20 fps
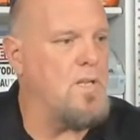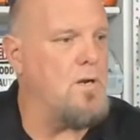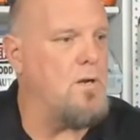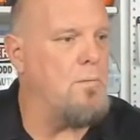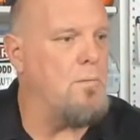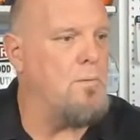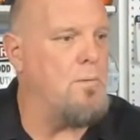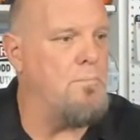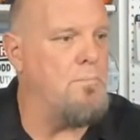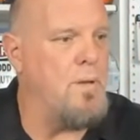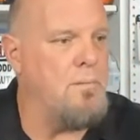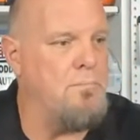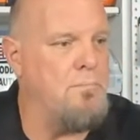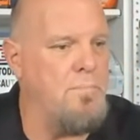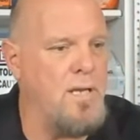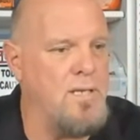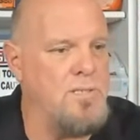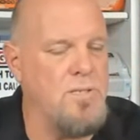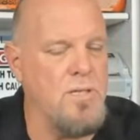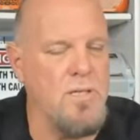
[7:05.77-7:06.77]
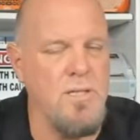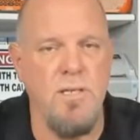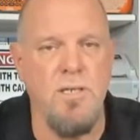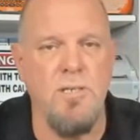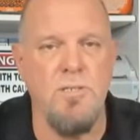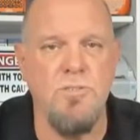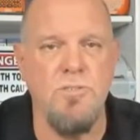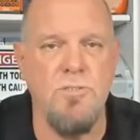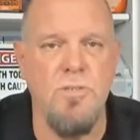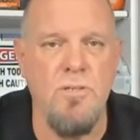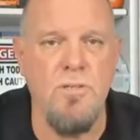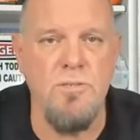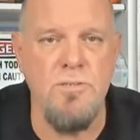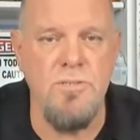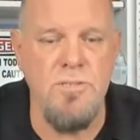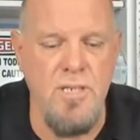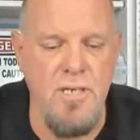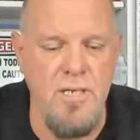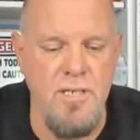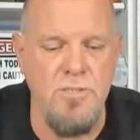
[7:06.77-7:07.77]
basically consultants and
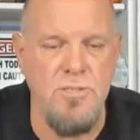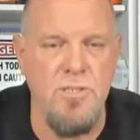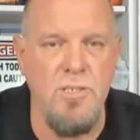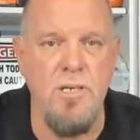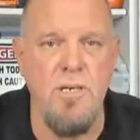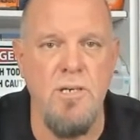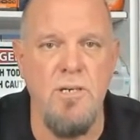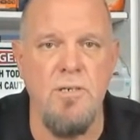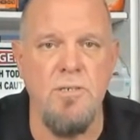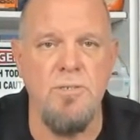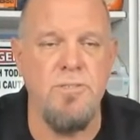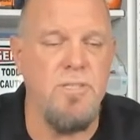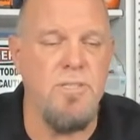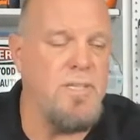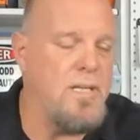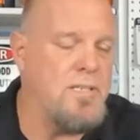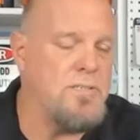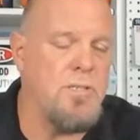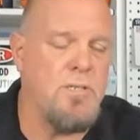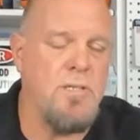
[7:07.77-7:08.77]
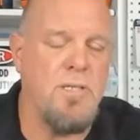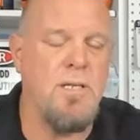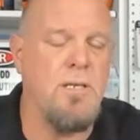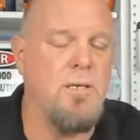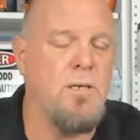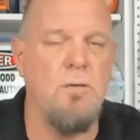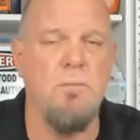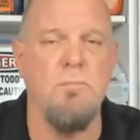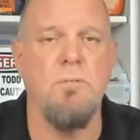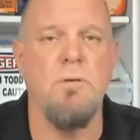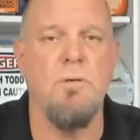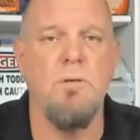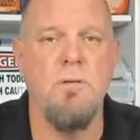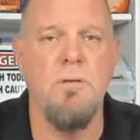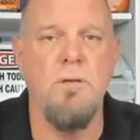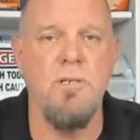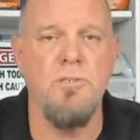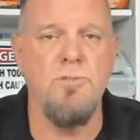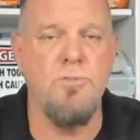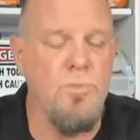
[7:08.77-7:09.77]
engineers, that's all they know. That's
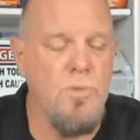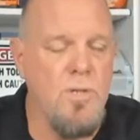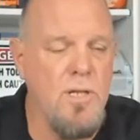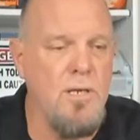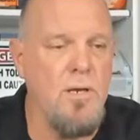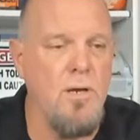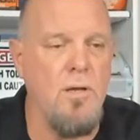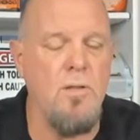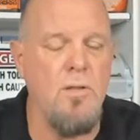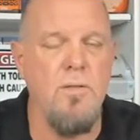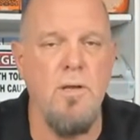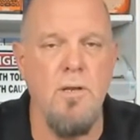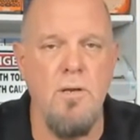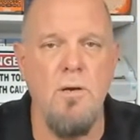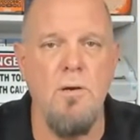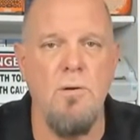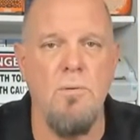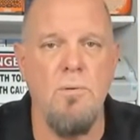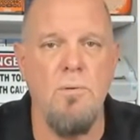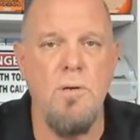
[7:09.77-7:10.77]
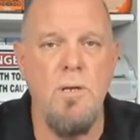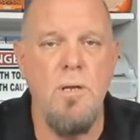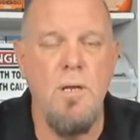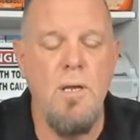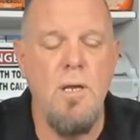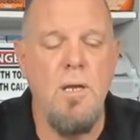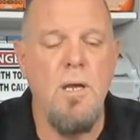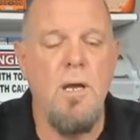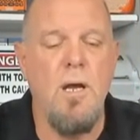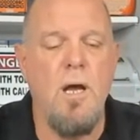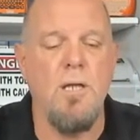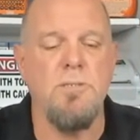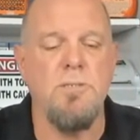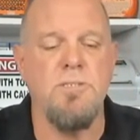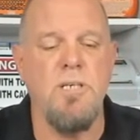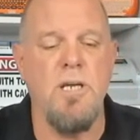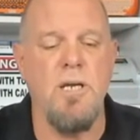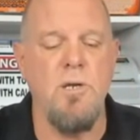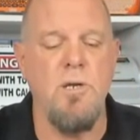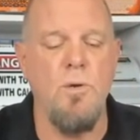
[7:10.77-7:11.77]
really all they know. I'll tell you
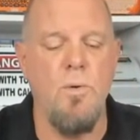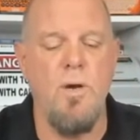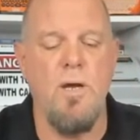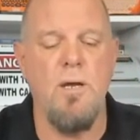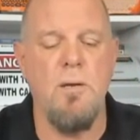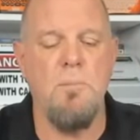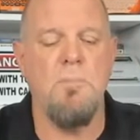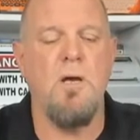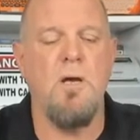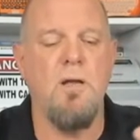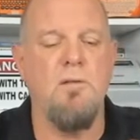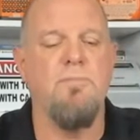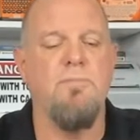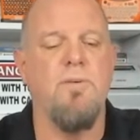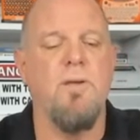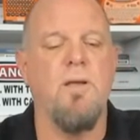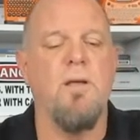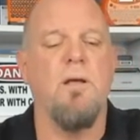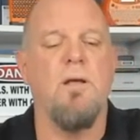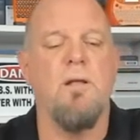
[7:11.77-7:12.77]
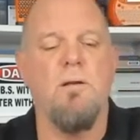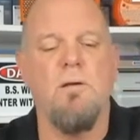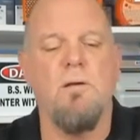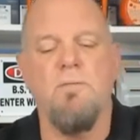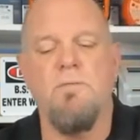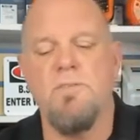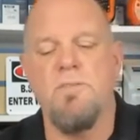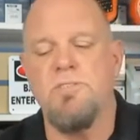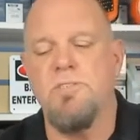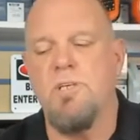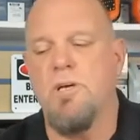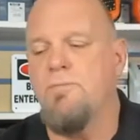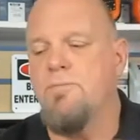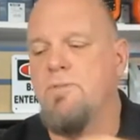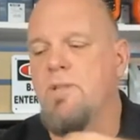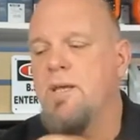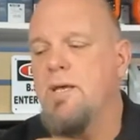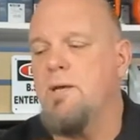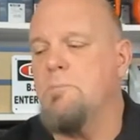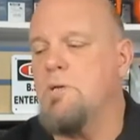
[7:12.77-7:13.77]
why I'm not a fan of the
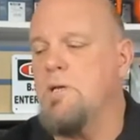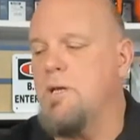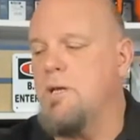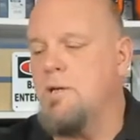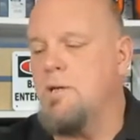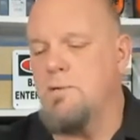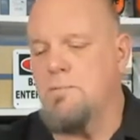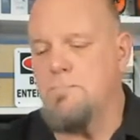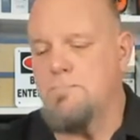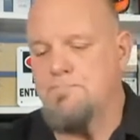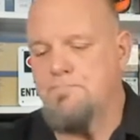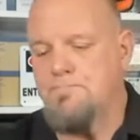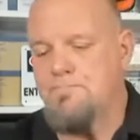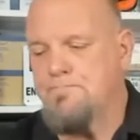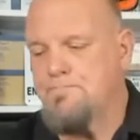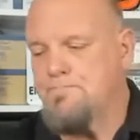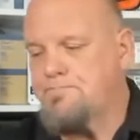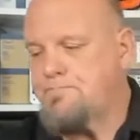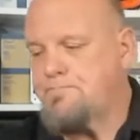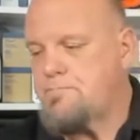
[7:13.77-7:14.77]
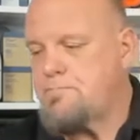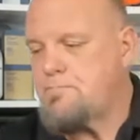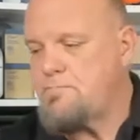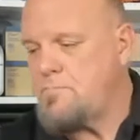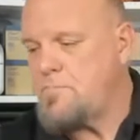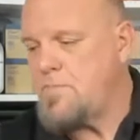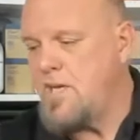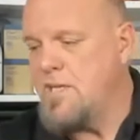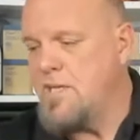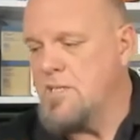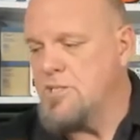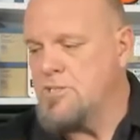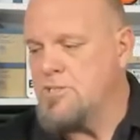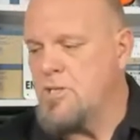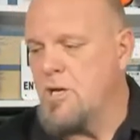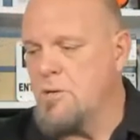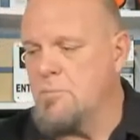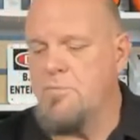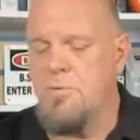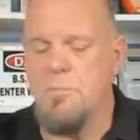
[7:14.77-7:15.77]
self-laminating. And this comes
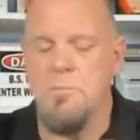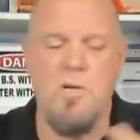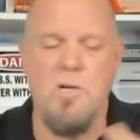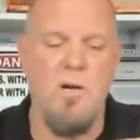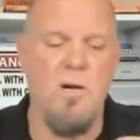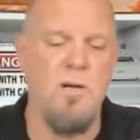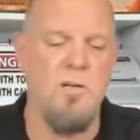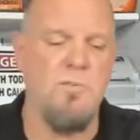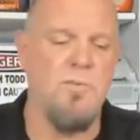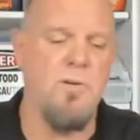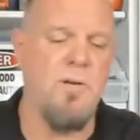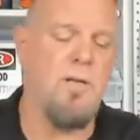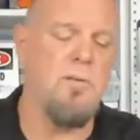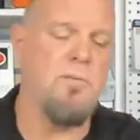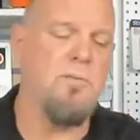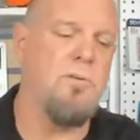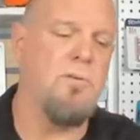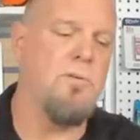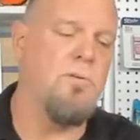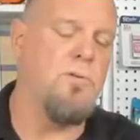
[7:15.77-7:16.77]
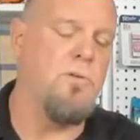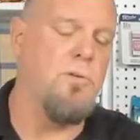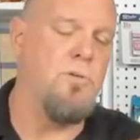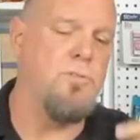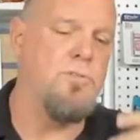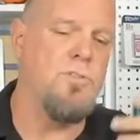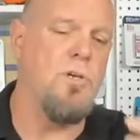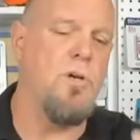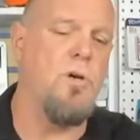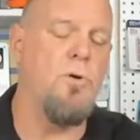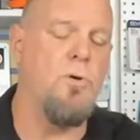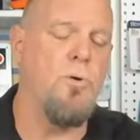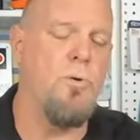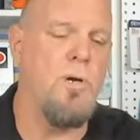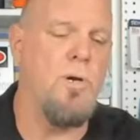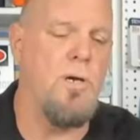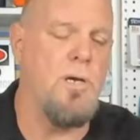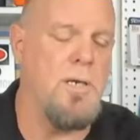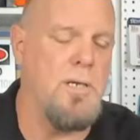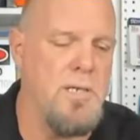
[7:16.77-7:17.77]
from a contractor who used to go
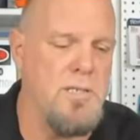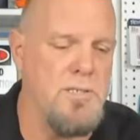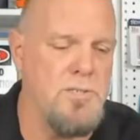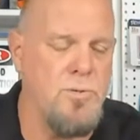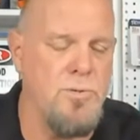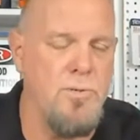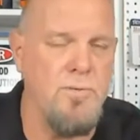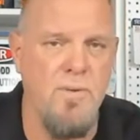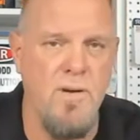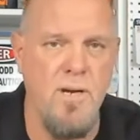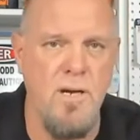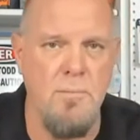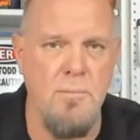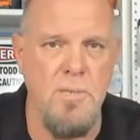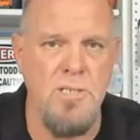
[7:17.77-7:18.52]
into environments